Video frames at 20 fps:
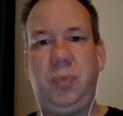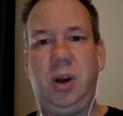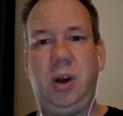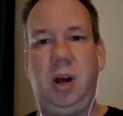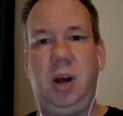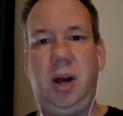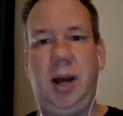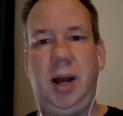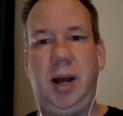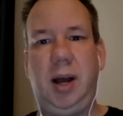
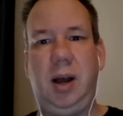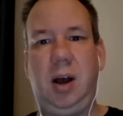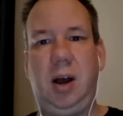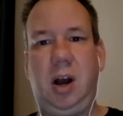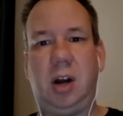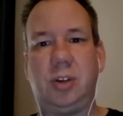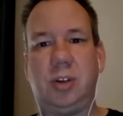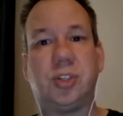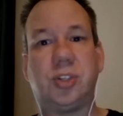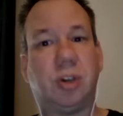
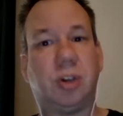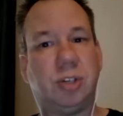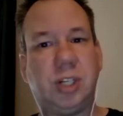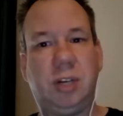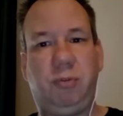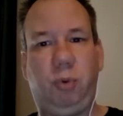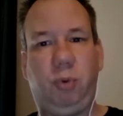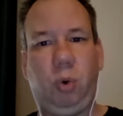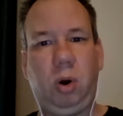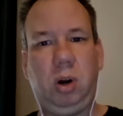are searching
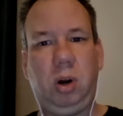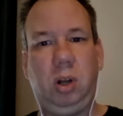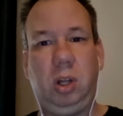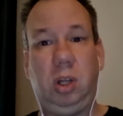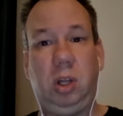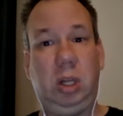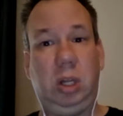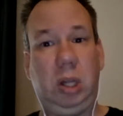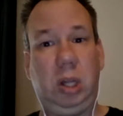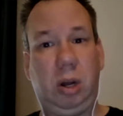for
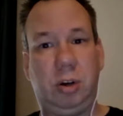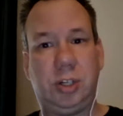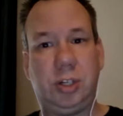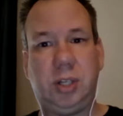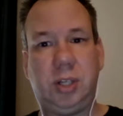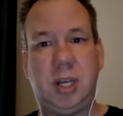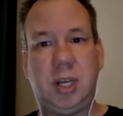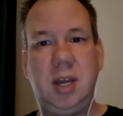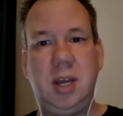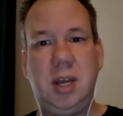largely.